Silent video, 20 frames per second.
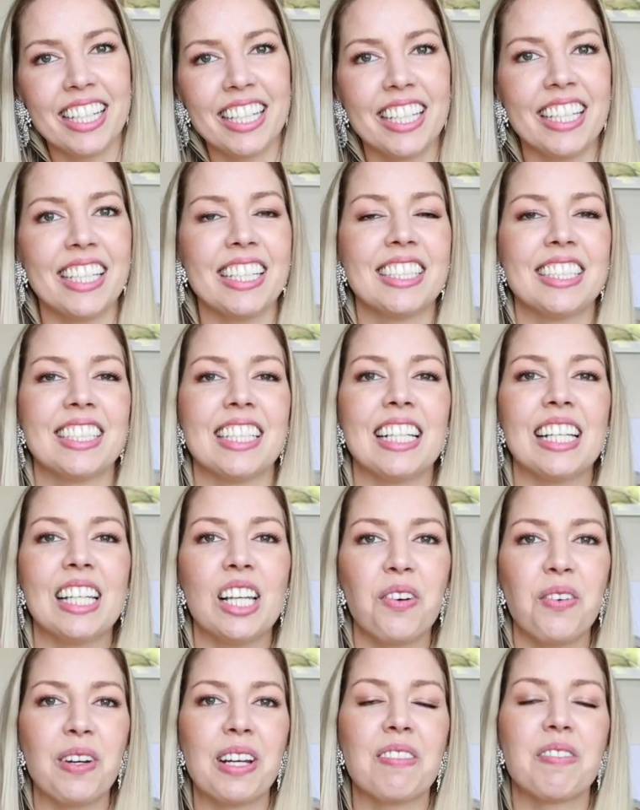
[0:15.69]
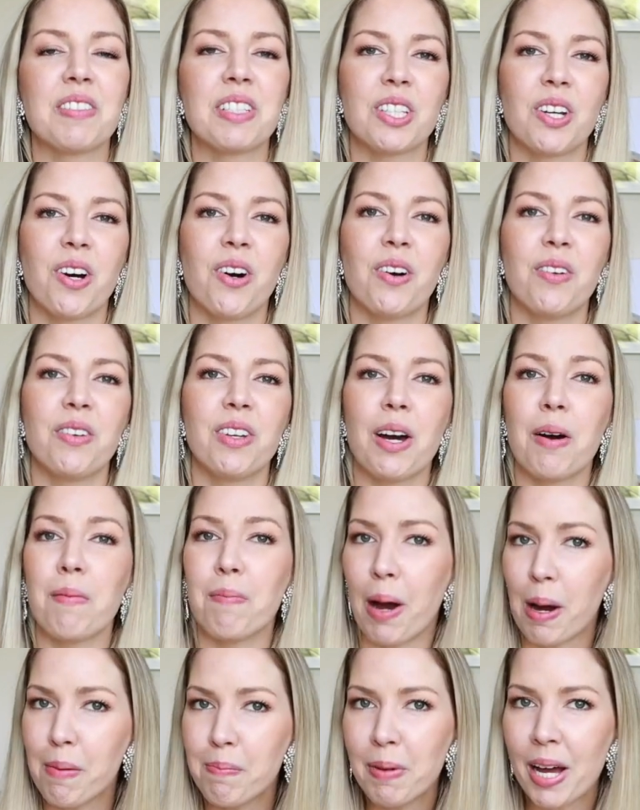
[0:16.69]
it is the Louis Vuitton
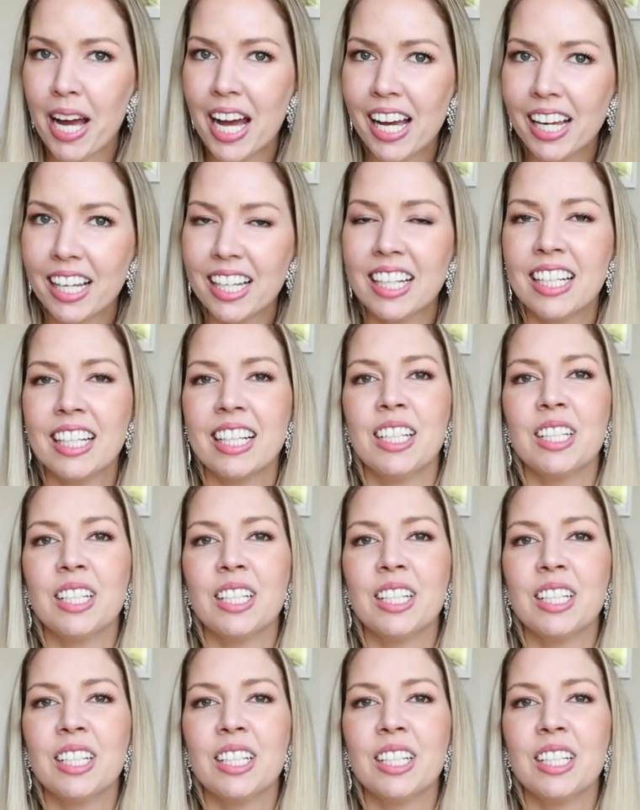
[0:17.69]
Bumbag.